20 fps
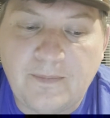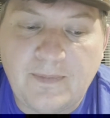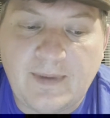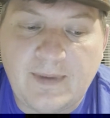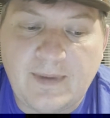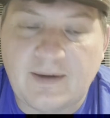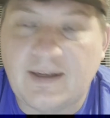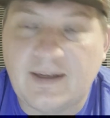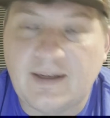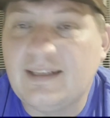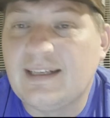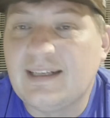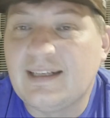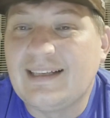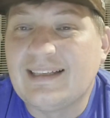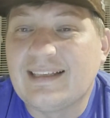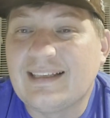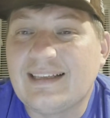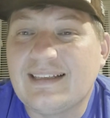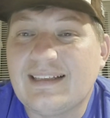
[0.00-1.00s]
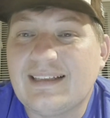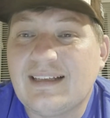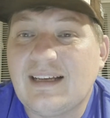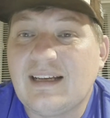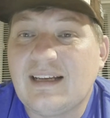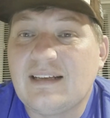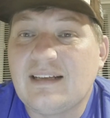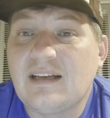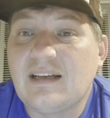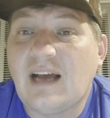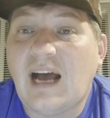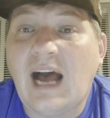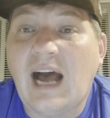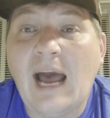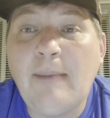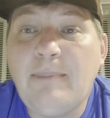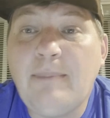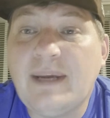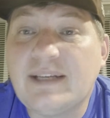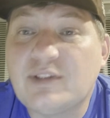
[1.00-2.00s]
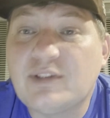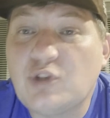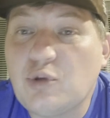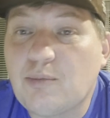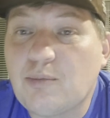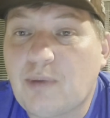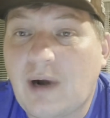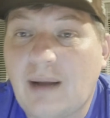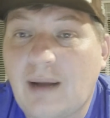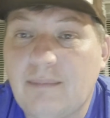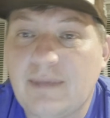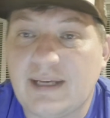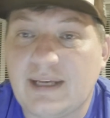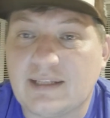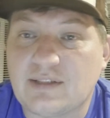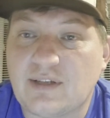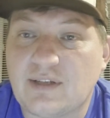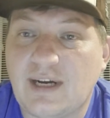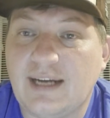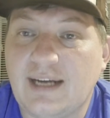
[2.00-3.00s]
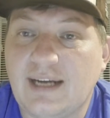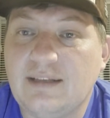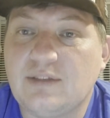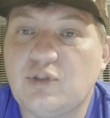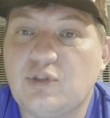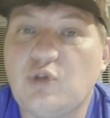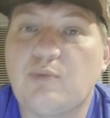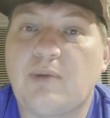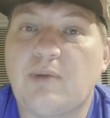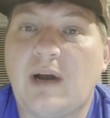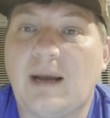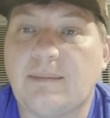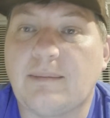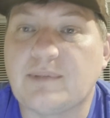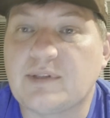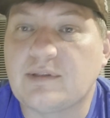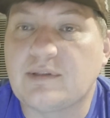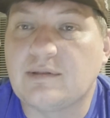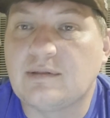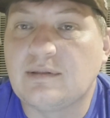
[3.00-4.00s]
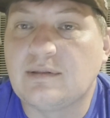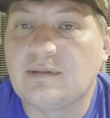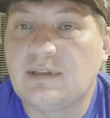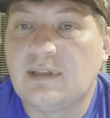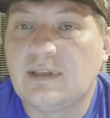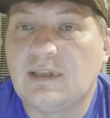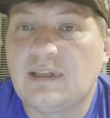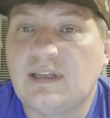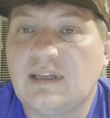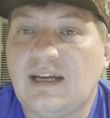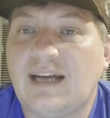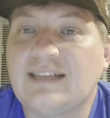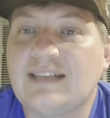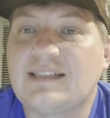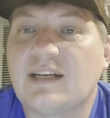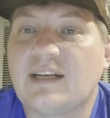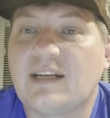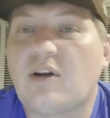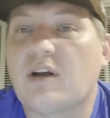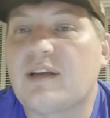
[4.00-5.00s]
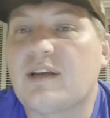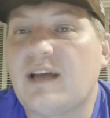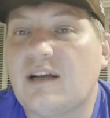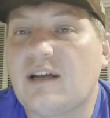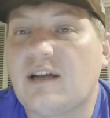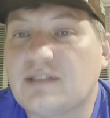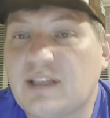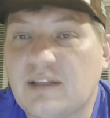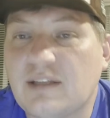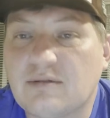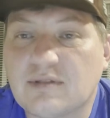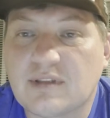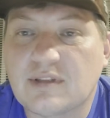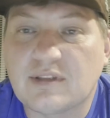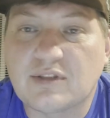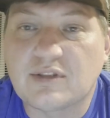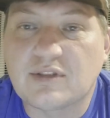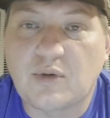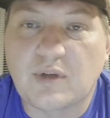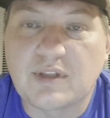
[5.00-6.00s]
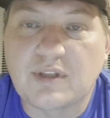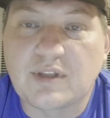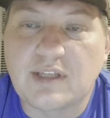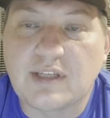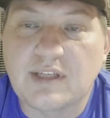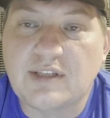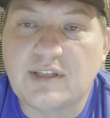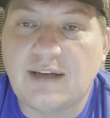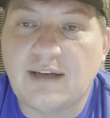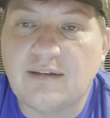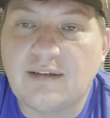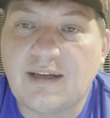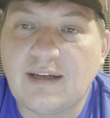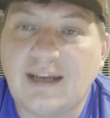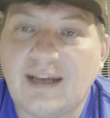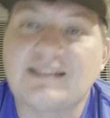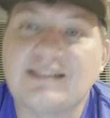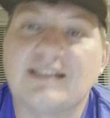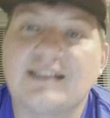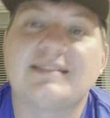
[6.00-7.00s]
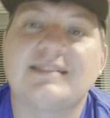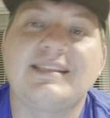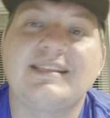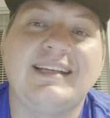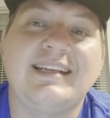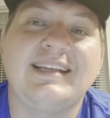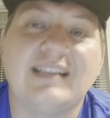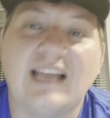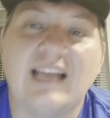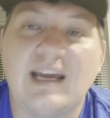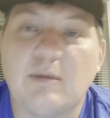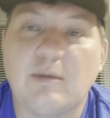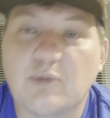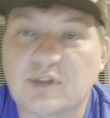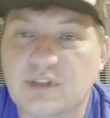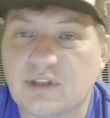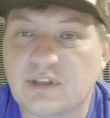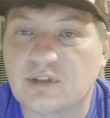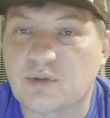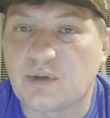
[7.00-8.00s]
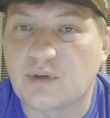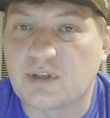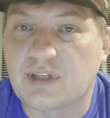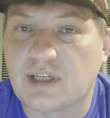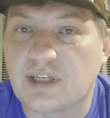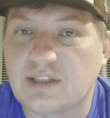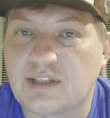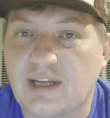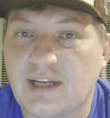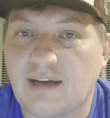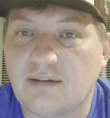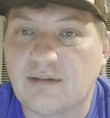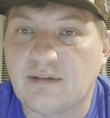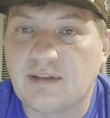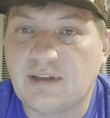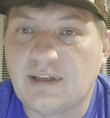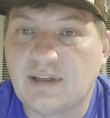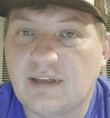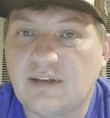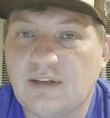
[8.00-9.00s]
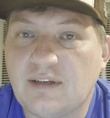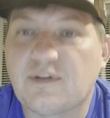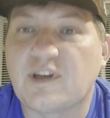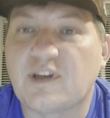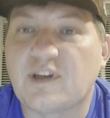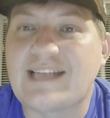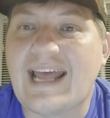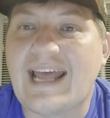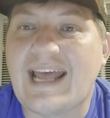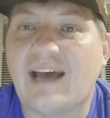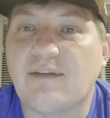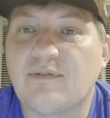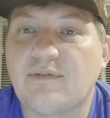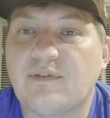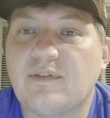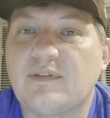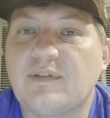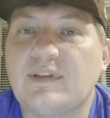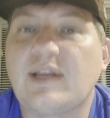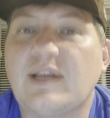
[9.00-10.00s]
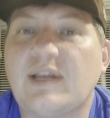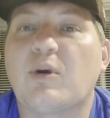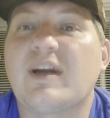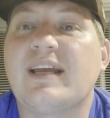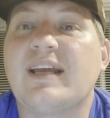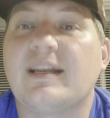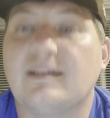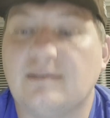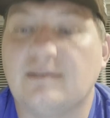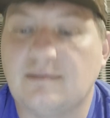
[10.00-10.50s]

All right. I picked 2 prop bets. Right? 2 props. I said Gronkowski was going to score a touchdown. I said CeeDee Lamb was going to score a touchdown. First half, they were in.